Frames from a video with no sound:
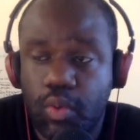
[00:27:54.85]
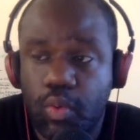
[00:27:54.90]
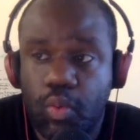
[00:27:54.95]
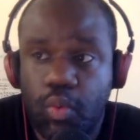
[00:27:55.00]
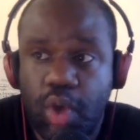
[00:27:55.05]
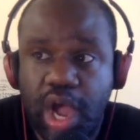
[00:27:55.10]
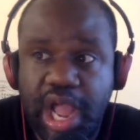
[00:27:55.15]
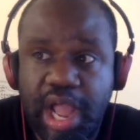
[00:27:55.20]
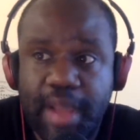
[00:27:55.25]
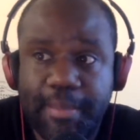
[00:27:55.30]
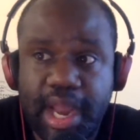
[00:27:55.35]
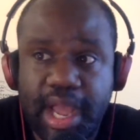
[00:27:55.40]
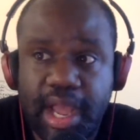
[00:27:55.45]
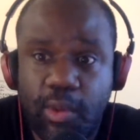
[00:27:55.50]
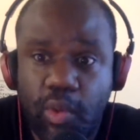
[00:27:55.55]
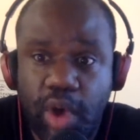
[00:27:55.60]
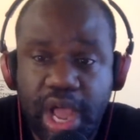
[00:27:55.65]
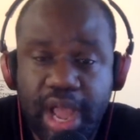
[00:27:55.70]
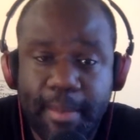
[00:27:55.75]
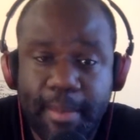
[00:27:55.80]
Why I'm
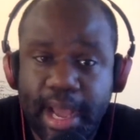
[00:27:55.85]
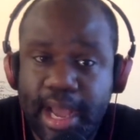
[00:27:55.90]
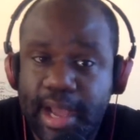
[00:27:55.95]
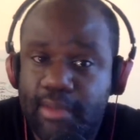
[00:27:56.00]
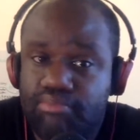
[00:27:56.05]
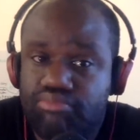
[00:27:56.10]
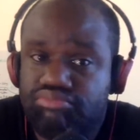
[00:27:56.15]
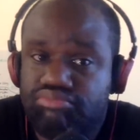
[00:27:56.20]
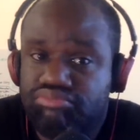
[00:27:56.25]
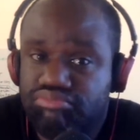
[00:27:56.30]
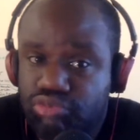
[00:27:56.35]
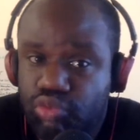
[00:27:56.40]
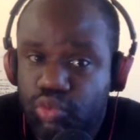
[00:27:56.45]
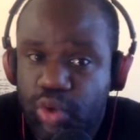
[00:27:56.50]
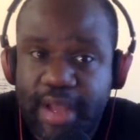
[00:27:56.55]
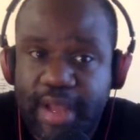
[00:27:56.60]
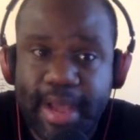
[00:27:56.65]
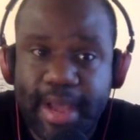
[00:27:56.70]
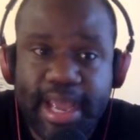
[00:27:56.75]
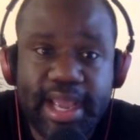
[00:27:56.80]
not? Why am I?
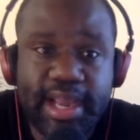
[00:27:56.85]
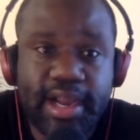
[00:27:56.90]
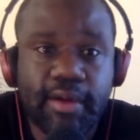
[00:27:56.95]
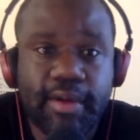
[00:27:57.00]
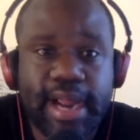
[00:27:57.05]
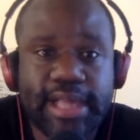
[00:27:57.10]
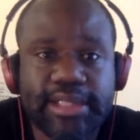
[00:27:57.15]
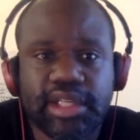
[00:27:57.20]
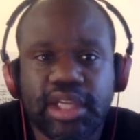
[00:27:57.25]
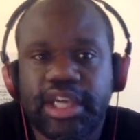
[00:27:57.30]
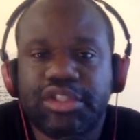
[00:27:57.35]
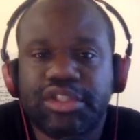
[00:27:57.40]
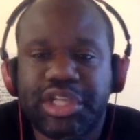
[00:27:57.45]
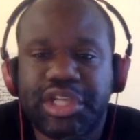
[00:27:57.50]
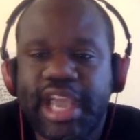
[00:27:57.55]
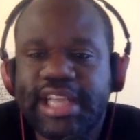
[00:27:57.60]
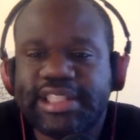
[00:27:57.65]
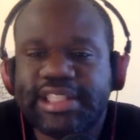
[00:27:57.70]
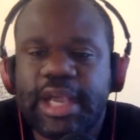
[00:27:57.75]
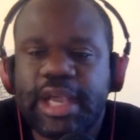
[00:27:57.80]
Why am I incorrect? Because you
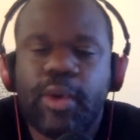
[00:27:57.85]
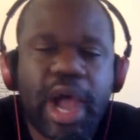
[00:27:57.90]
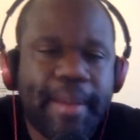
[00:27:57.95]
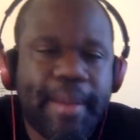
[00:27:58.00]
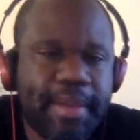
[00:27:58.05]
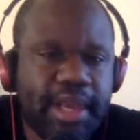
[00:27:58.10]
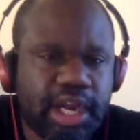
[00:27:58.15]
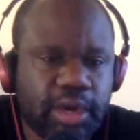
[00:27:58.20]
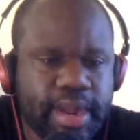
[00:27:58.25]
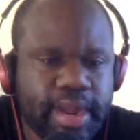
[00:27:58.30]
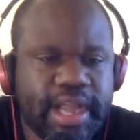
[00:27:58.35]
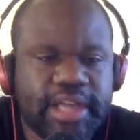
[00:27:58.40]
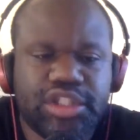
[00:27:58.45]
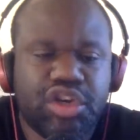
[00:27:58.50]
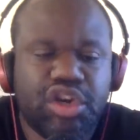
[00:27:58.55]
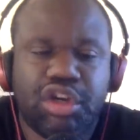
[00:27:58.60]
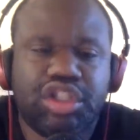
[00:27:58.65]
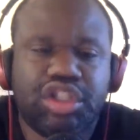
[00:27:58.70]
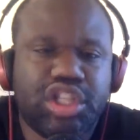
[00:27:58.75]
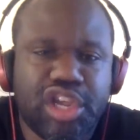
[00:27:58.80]
can't say why I'm incorrect because you
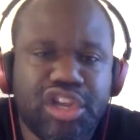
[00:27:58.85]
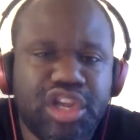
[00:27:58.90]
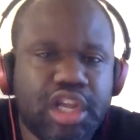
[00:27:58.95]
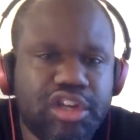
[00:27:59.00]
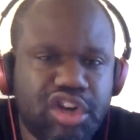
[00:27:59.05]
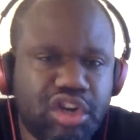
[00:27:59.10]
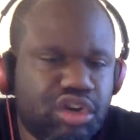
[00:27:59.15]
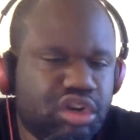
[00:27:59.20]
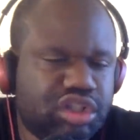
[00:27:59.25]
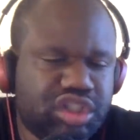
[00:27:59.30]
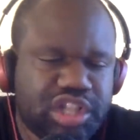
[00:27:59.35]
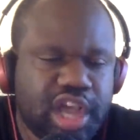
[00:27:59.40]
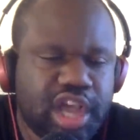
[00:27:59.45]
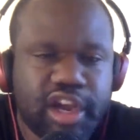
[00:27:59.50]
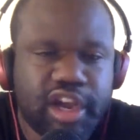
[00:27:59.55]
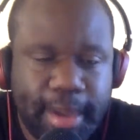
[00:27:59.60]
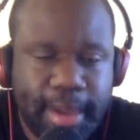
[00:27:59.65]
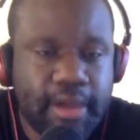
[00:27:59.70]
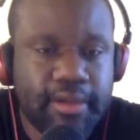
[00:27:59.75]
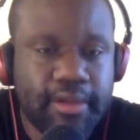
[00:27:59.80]
don't know you, you know what you're
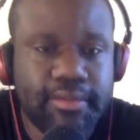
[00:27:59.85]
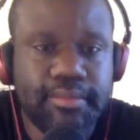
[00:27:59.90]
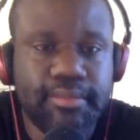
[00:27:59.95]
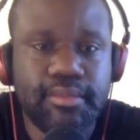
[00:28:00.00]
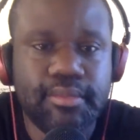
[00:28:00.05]
talking about.